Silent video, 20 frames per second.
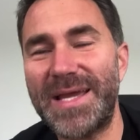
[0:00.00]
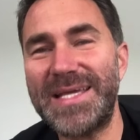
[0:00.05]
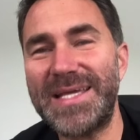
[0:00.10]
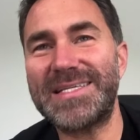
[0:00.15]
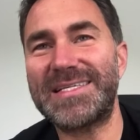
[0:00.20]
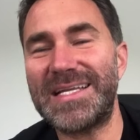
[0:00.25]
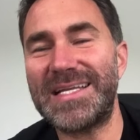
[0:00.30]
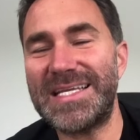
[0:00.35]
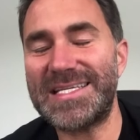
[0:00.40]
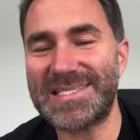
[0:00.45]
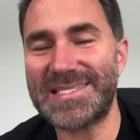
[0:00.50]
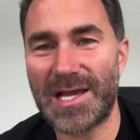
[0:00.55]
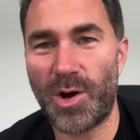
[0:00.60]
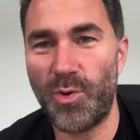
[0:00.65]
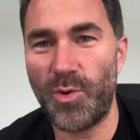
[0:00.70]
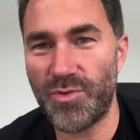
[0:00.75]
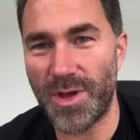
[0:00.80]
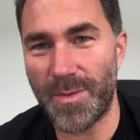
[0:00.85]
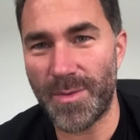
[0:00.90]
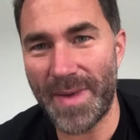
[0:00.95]
basically
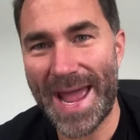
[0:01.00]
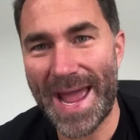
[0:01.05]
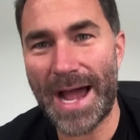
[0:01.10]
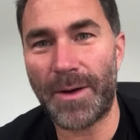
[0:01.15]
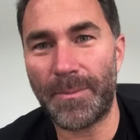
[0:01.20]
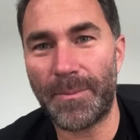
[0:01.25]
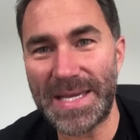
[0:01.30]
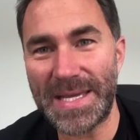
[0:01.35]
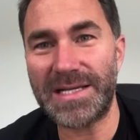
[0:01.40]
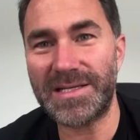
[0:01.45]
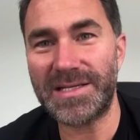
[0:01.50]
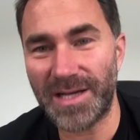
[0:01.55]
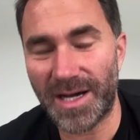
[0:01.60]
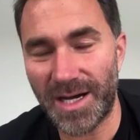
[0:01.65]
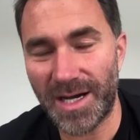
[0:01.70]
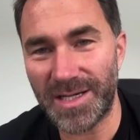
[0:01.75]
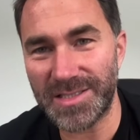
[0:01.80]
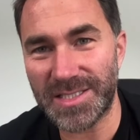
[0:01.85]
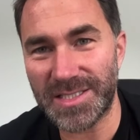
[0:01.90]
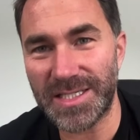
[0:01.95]
told them how big
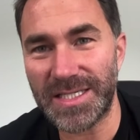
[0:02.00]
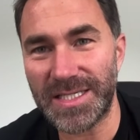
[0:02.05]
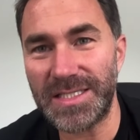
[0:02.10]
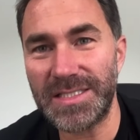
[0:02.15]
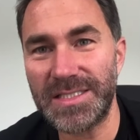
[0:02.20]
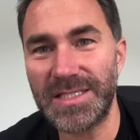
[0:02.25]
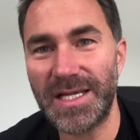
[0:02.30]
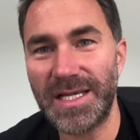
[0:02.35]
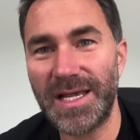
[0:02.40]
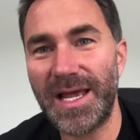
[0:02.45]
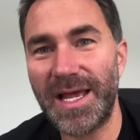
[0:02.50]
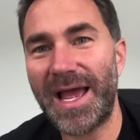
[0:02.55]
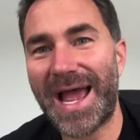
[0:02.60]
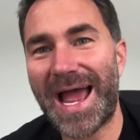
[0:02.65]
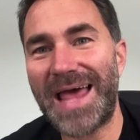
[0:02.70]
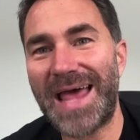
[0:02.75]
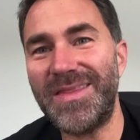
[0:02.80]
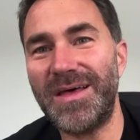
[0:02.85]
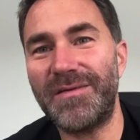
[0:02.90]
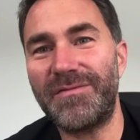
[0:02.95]
darts is,
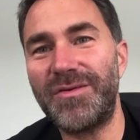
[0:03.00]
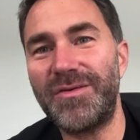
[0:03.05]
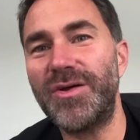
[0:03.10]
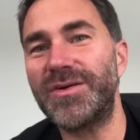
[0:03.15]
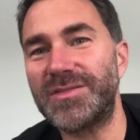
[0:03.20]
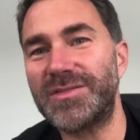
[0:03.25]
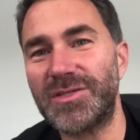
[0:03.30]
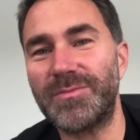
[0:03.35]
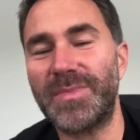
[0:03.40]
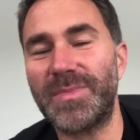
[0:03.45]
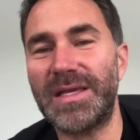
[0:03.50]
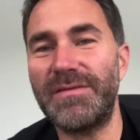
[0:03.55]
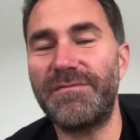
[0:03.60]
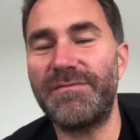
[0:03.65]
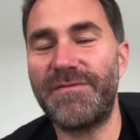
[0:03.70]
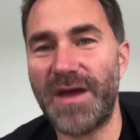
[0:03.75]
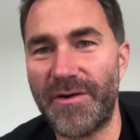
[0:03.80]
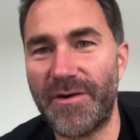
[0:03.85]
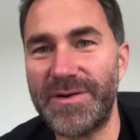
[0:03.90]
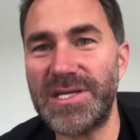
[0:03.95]
and they've looked at
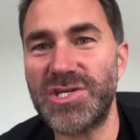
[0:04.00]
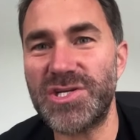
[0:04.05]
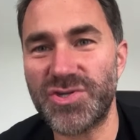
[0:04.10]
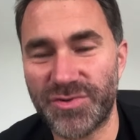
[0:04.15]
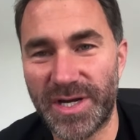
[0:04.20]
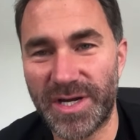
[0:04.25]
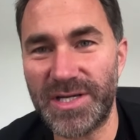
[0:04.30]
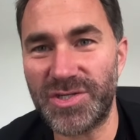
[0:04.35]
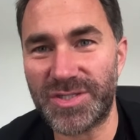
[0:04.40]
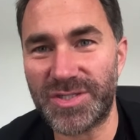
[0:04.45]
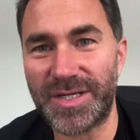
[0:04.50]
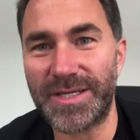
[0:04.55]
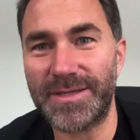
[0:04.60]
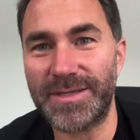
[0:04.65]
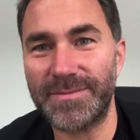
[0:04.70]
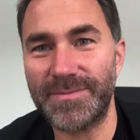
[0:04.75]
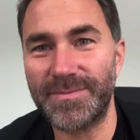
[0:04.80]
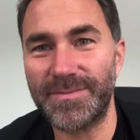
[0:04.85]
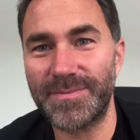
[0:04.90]
me very strangely.